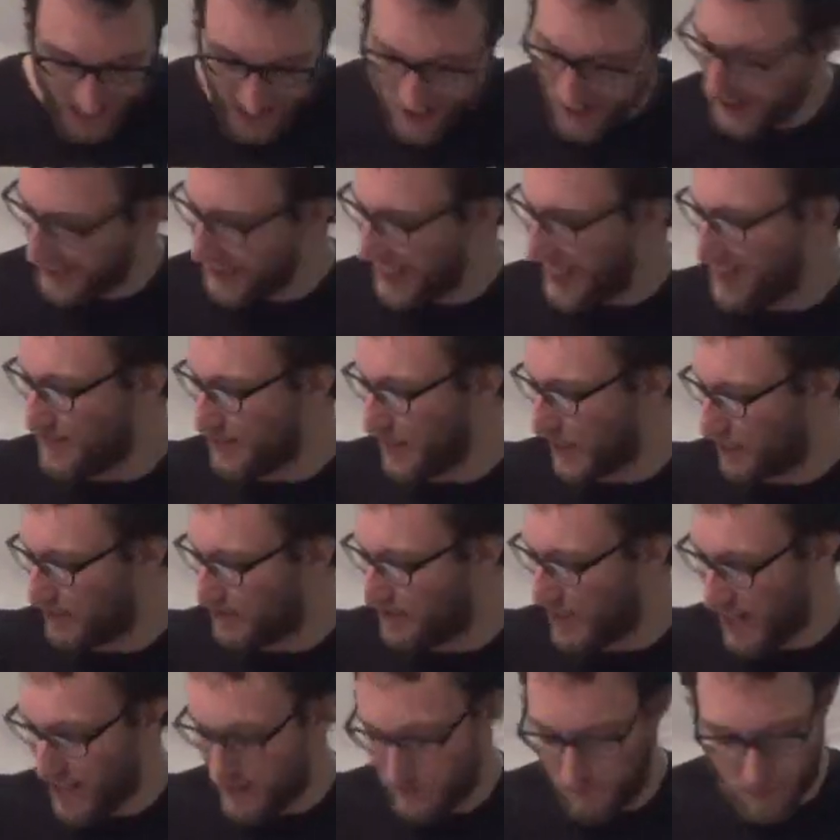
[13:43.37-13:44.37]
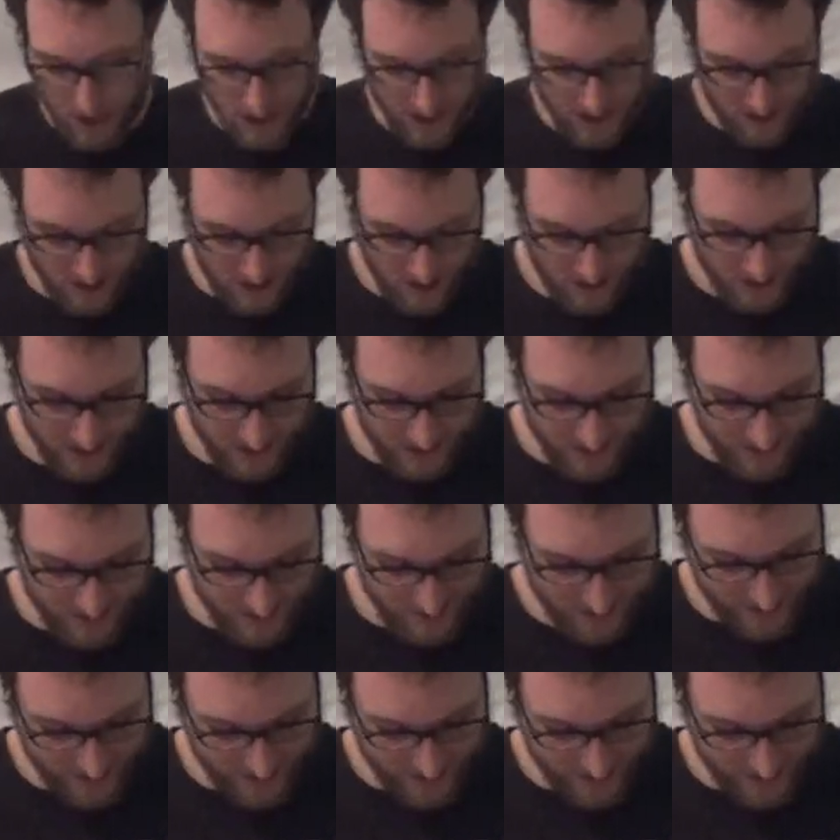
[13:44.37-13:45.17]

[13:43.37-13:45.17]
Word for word: I only have like five buttons on this